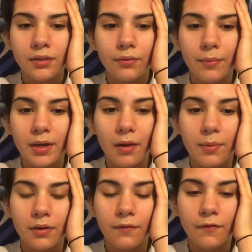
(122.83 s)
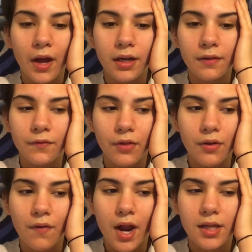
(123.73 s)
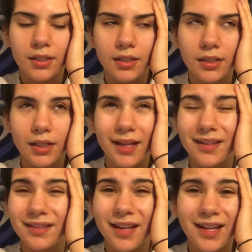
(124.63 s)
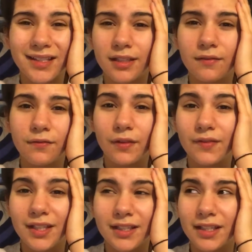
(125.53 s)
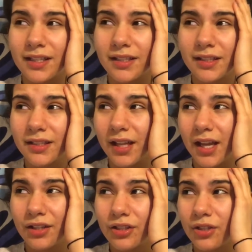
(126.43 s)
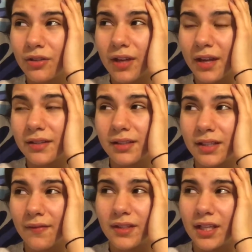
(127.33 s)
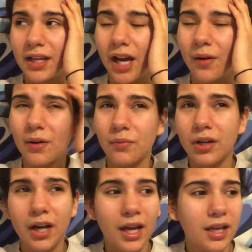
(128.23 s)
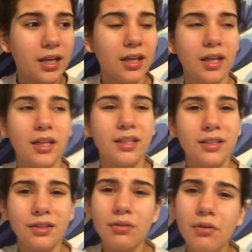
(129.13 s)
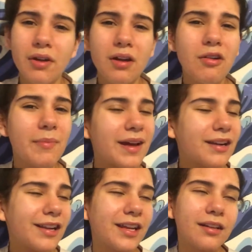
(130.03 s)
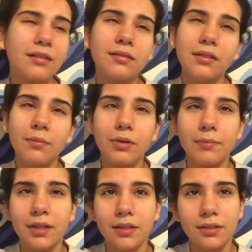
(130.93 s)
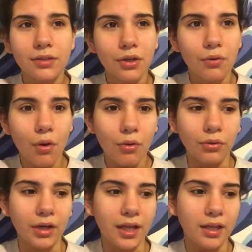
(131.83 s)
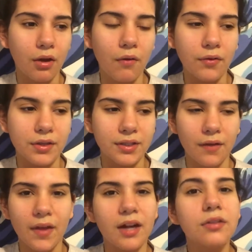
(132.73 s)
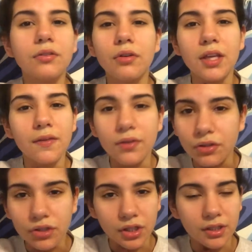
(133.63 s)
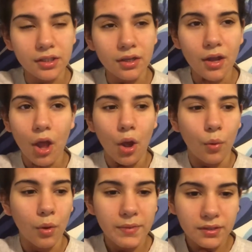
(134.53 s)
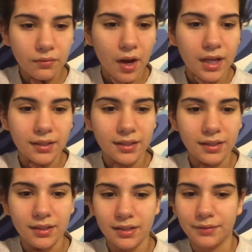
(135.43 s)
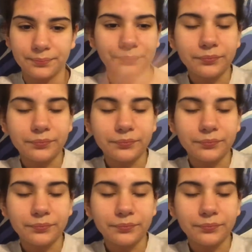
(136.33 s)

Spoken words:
women have been fighting for their rights since like the 1950s, and it's like 2017 now, and we're like still going on about it. Like, oh come on, man, this is so old. Like, get over yourself. And it's not even just women's rights, it's